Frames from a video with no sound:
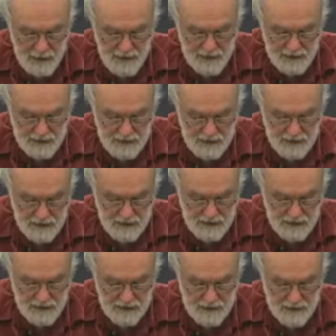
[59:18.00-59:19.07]
wage
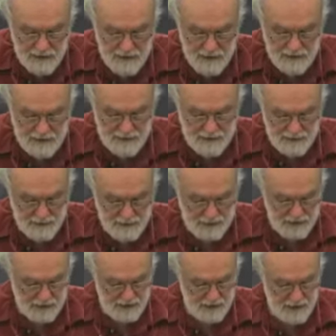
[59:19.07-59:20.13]
is in a
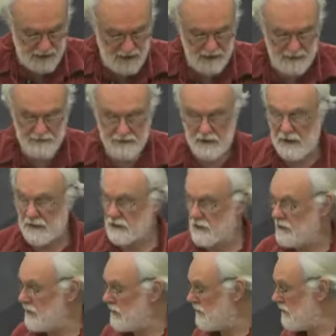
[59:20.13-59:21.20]
particular kind of
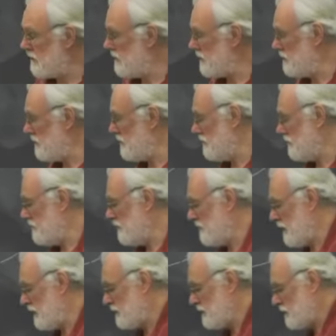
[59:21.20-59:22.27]
relationship. I mean, we've
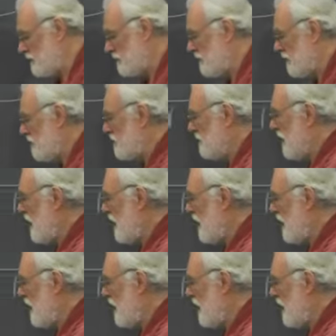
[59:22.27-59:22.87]
mentioned, you know,